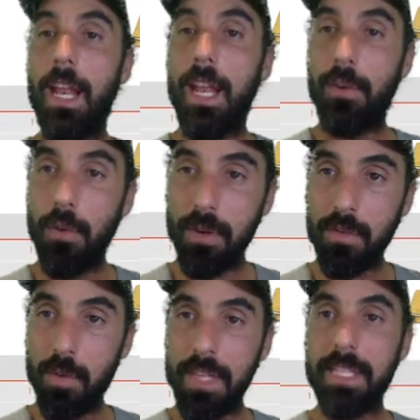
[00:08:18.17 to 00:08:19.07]

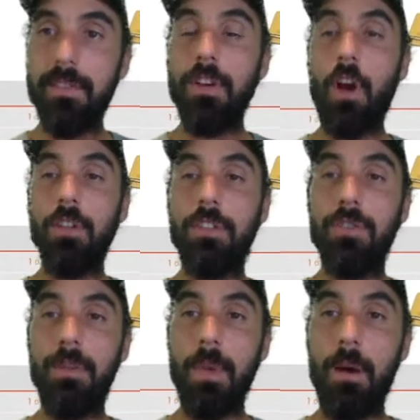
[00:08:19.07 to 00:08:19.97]
227 Collins
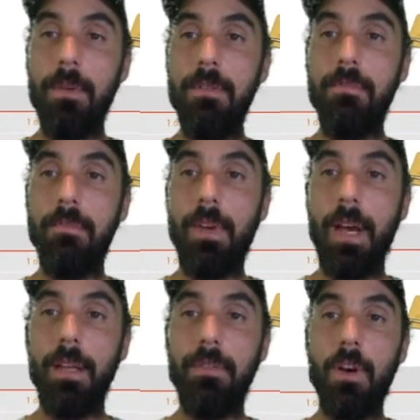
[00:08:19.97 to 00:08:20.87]
Street, Melbourne.
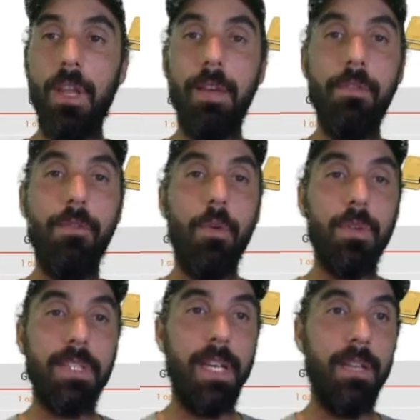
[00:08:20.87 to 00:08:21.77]
You've got level
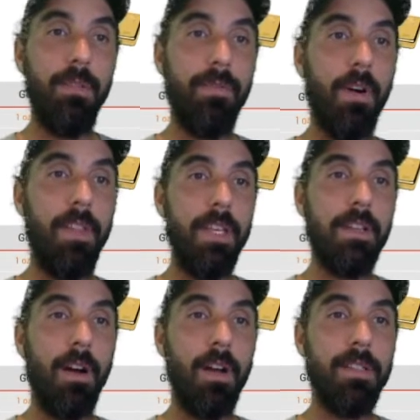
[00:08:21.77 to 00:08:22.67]
14, you'll find these
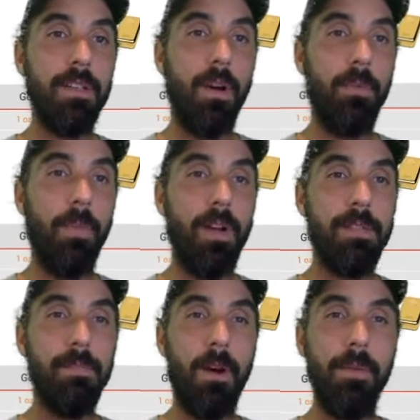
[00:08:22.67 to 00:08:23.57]
guys, Gold
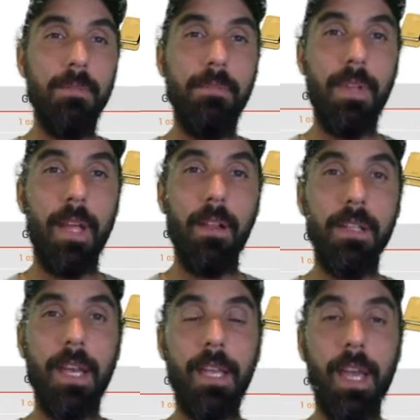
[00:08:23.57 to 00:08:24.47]
Buyers Melbourne. They only
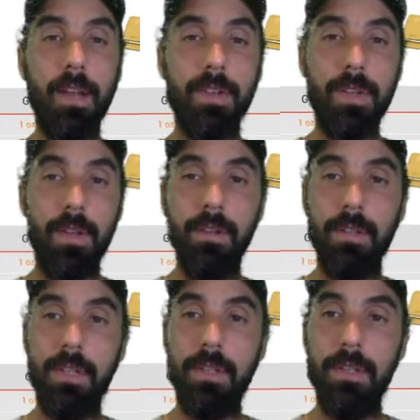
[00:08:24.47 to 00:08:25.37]
take cash, so you'll
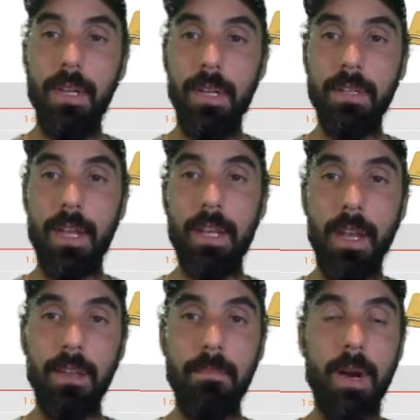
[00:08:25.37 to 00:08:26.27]
need to take
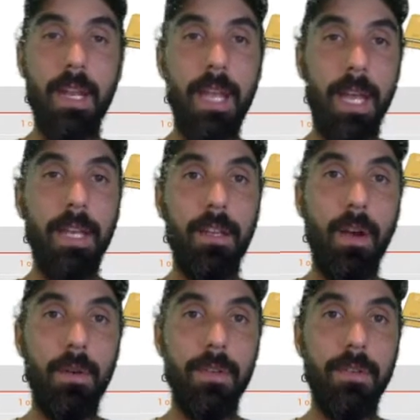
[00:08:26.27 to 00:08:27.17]
out your money and
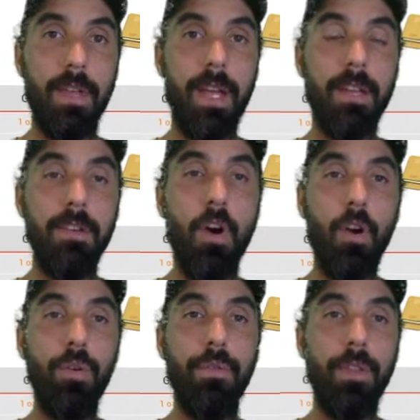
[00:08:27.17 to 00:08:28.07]
go and do that.
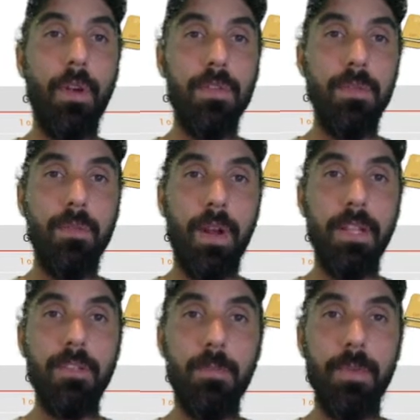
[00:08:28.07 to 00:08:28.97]
Not good for those who are
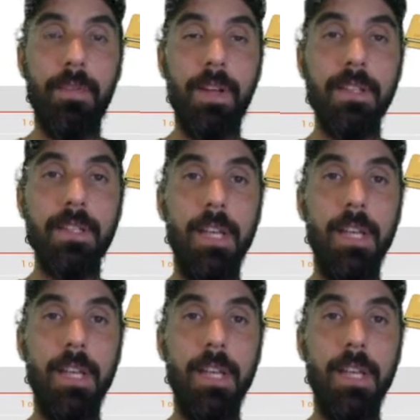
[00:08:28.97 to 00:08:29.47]
running super funds,